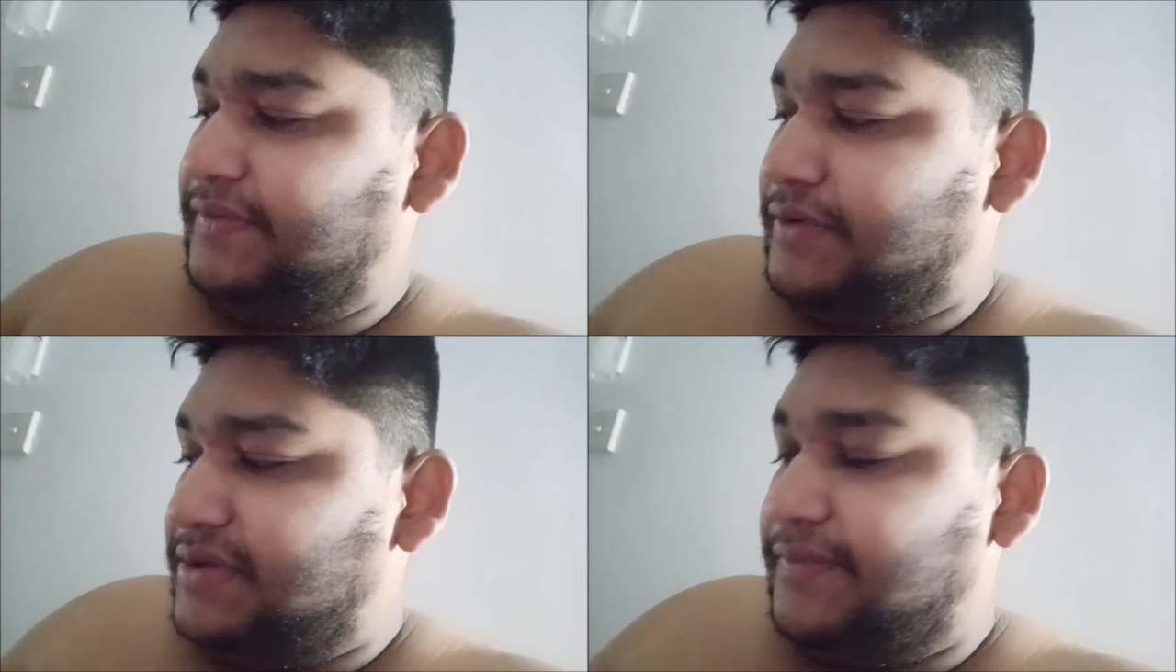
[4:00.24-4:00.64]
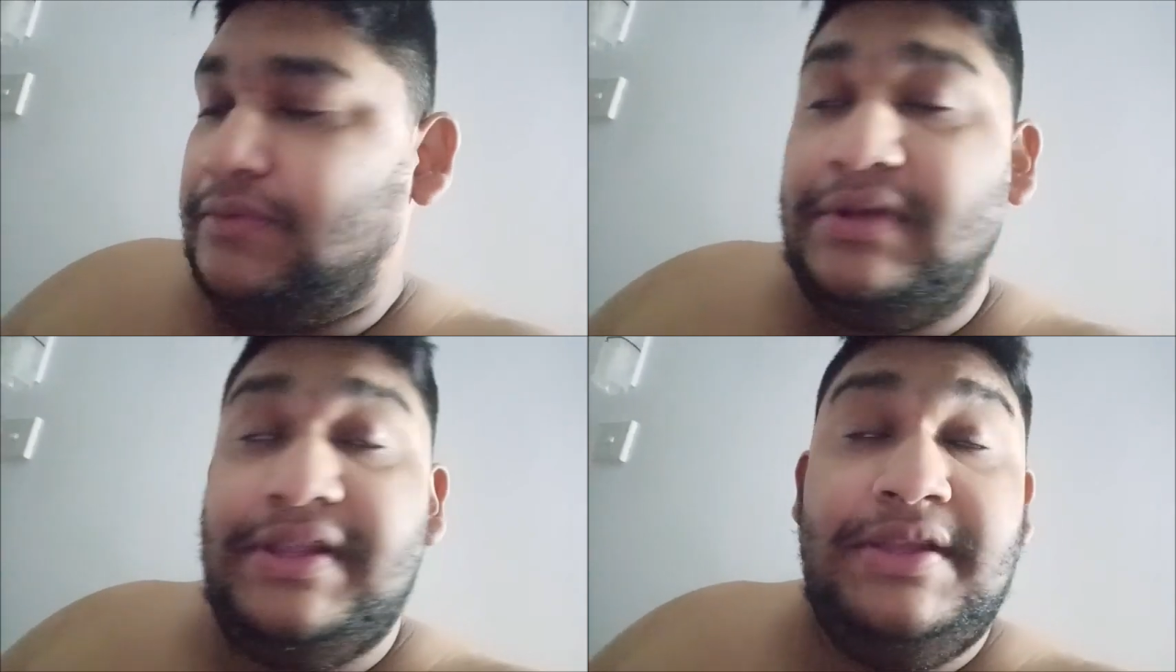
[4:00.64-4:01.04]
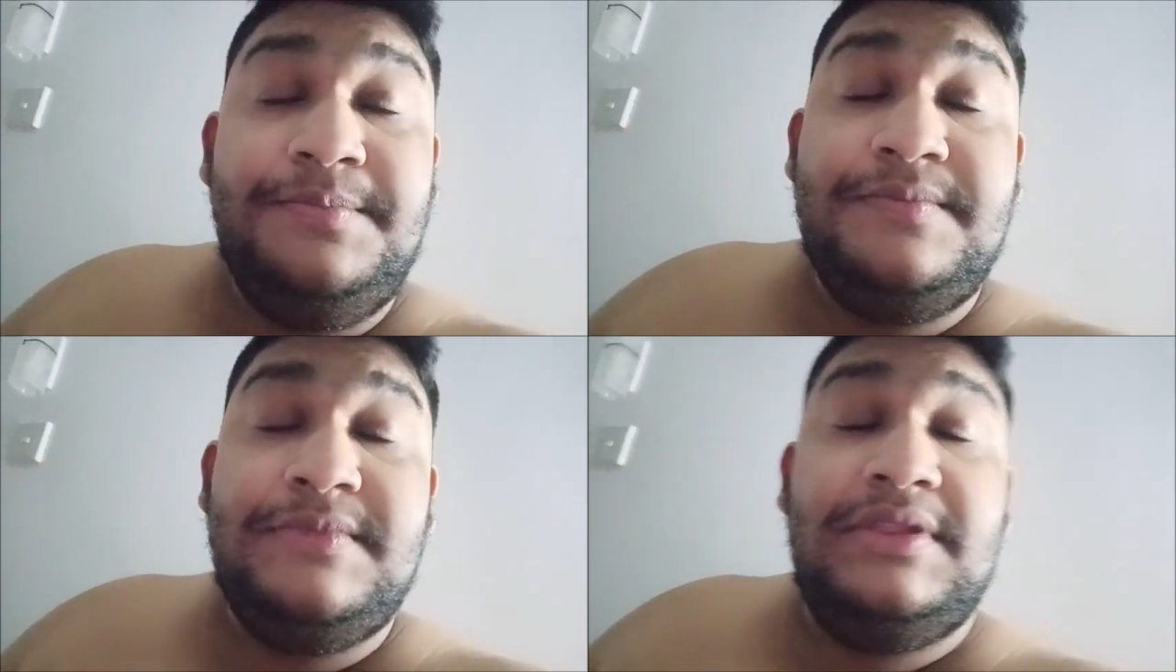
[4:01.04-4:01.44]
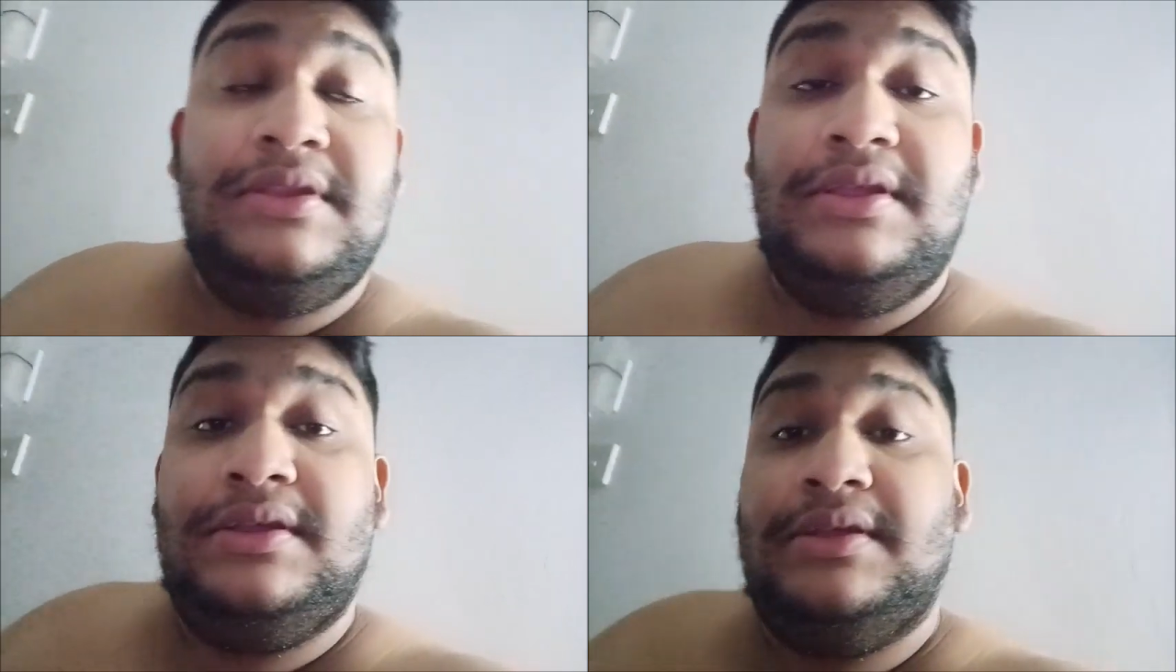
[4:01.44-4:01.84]
for the full day.
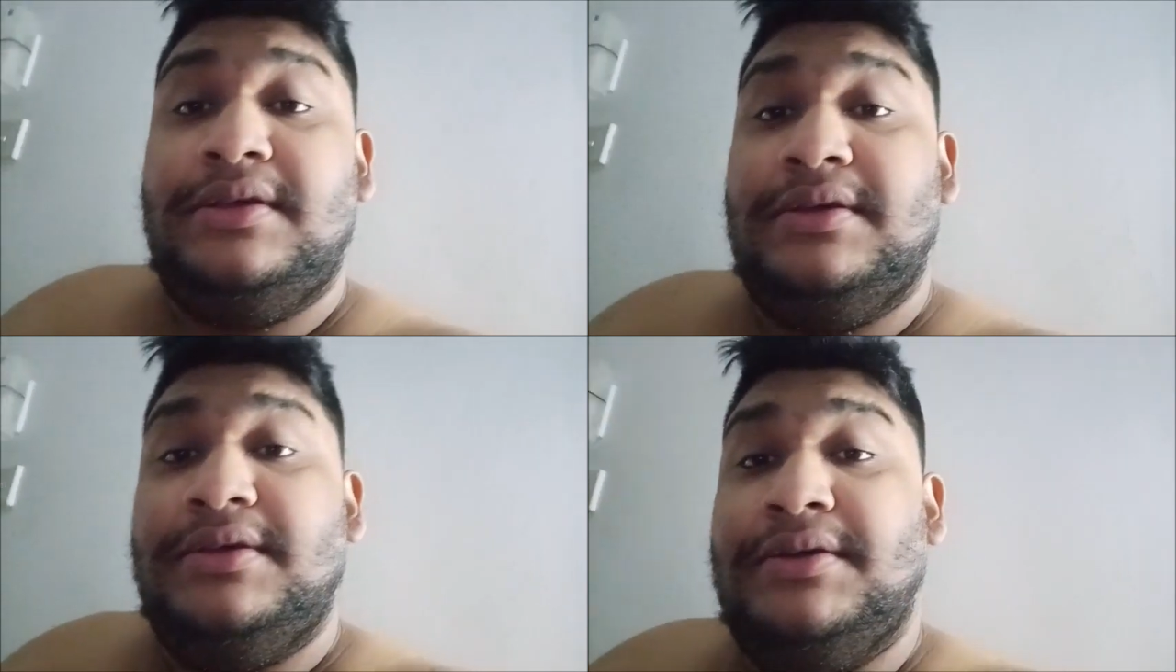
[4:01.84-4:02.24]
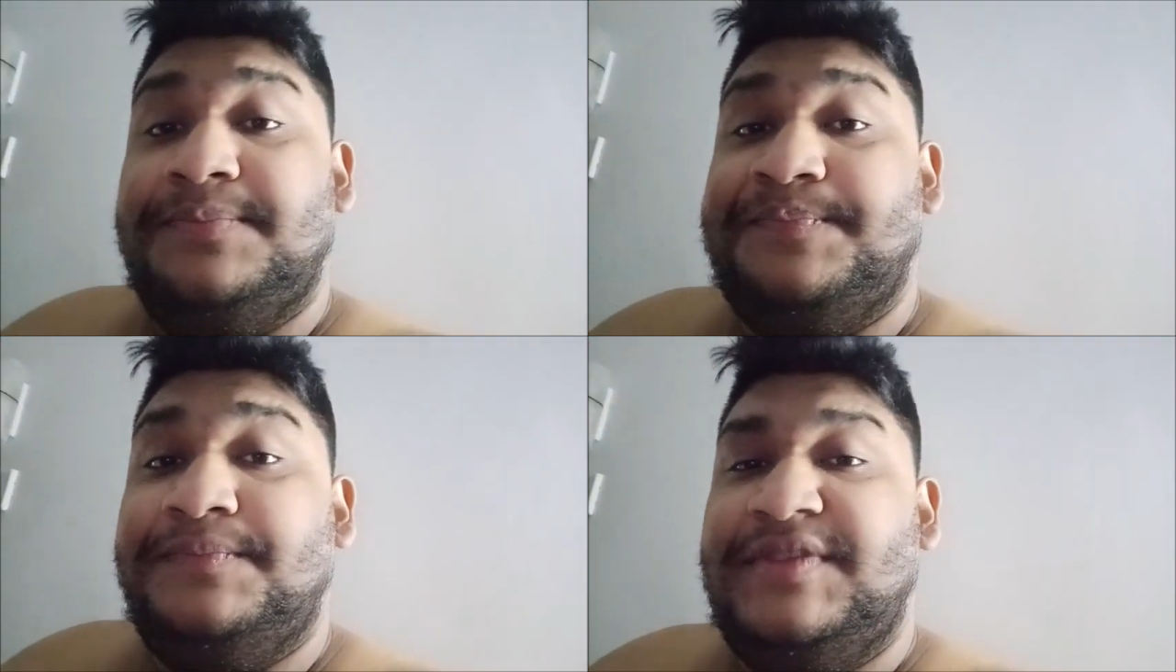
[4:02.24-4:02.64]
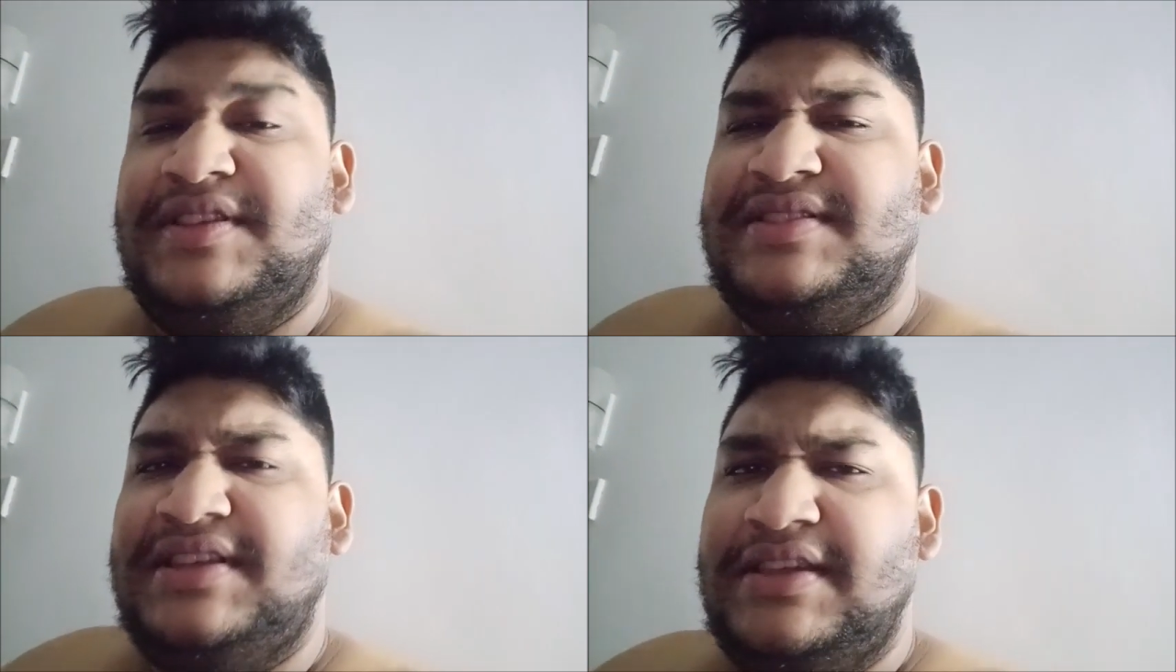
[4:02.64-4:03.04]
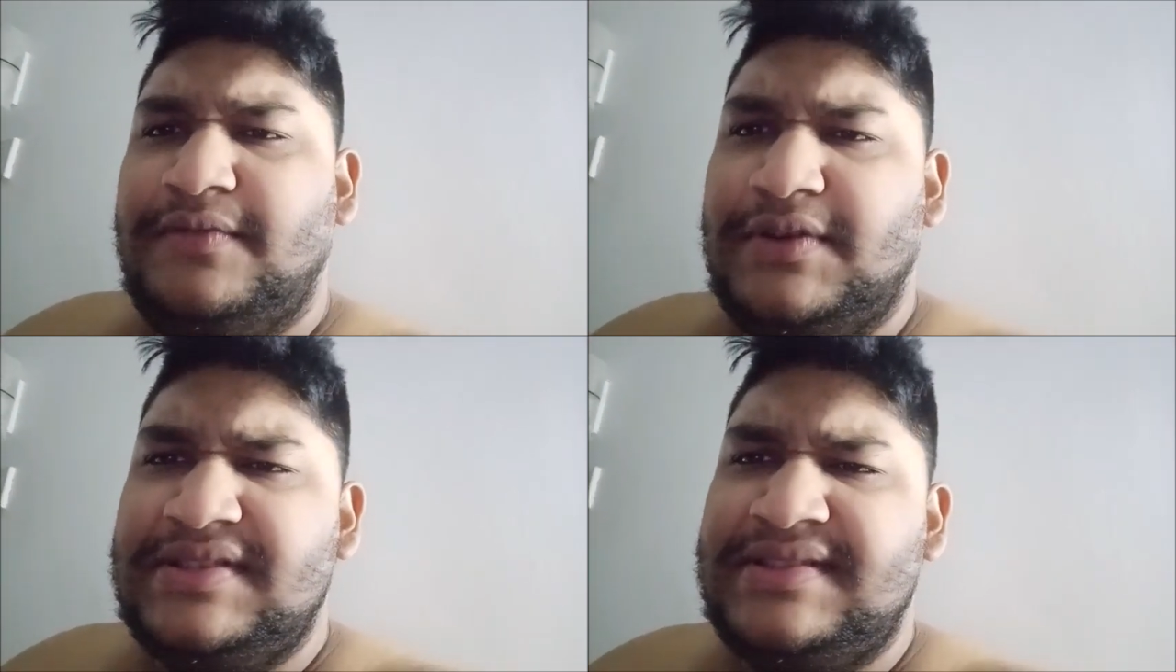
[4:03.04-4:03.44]
Um, yesterday
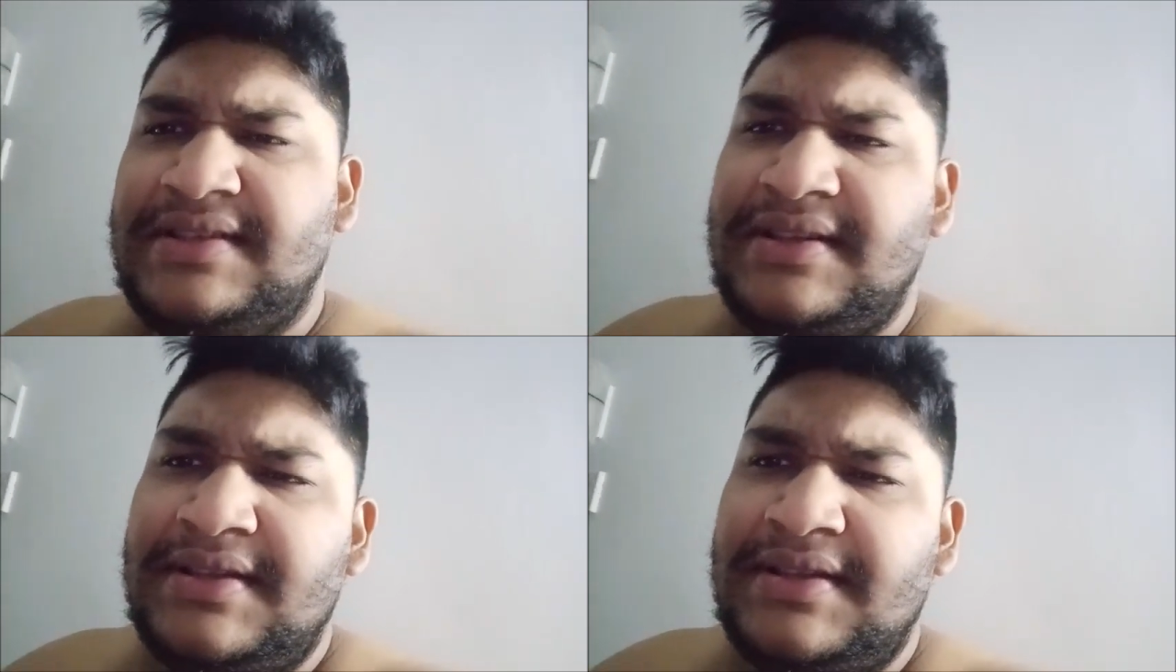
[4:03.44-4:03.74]
was